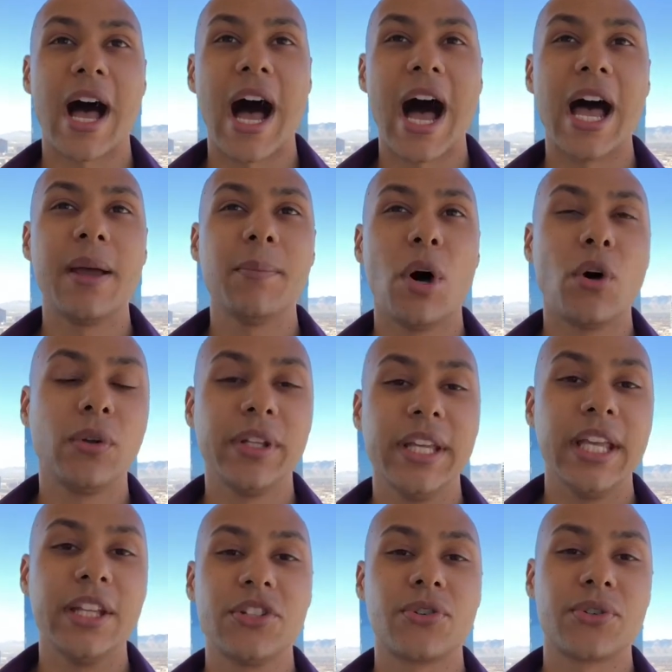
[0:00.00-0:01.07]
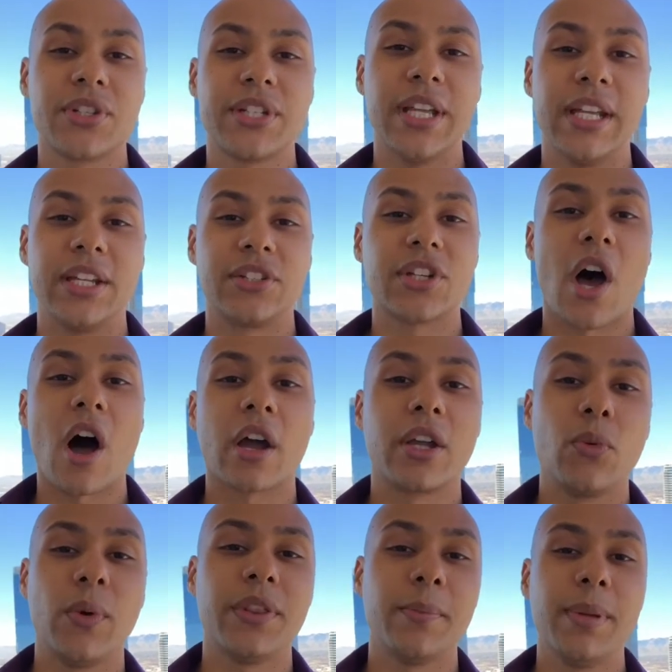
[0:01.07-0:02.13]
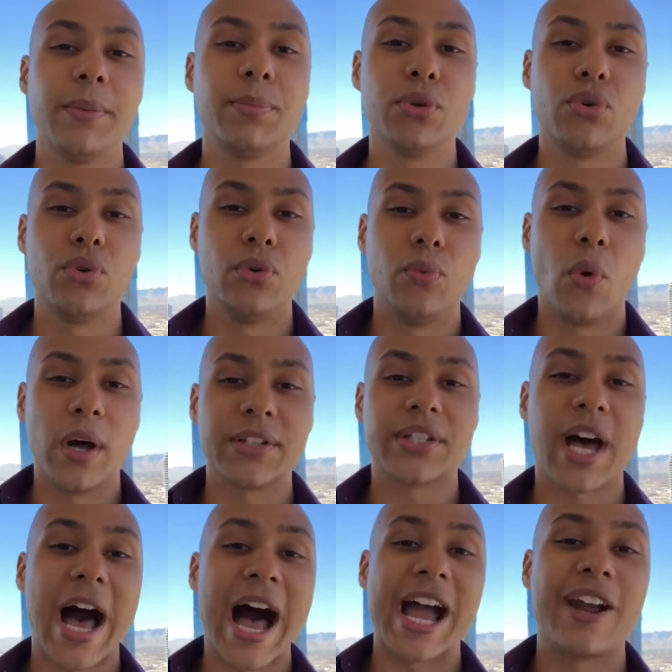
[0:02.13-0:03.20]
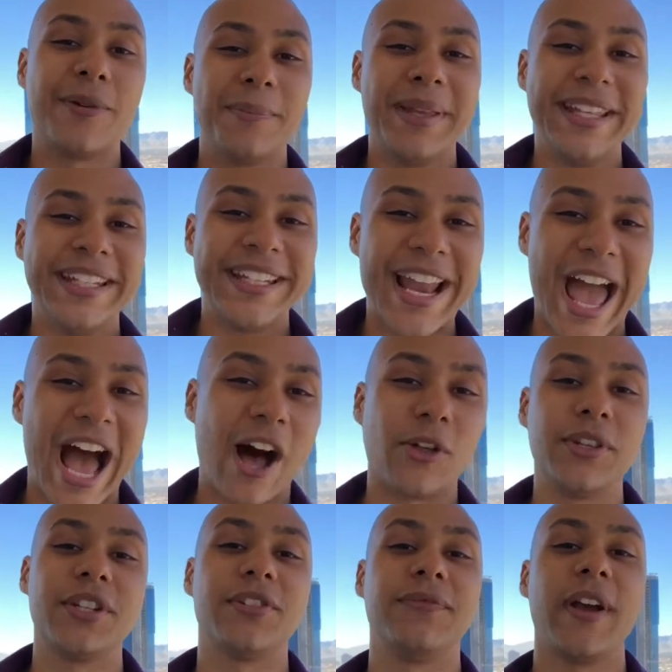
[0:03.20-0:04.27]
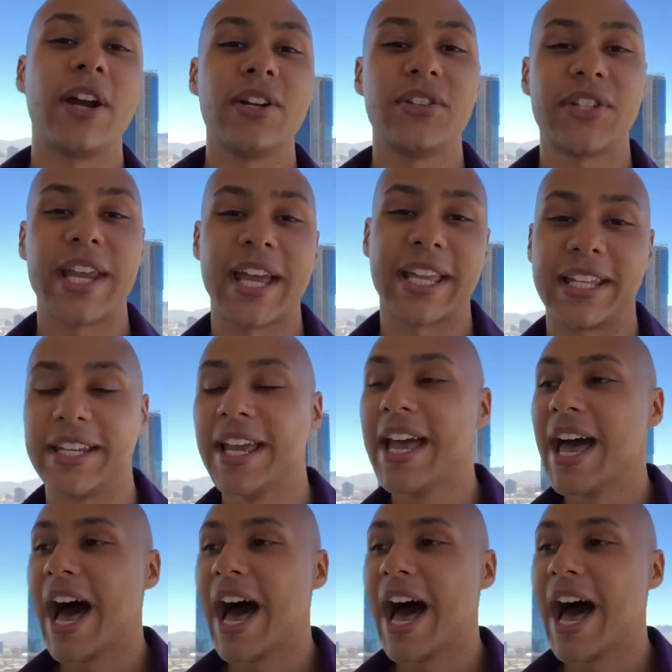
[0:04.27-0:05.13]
I'm only interested in talking with the people who want to hire me now, this very second.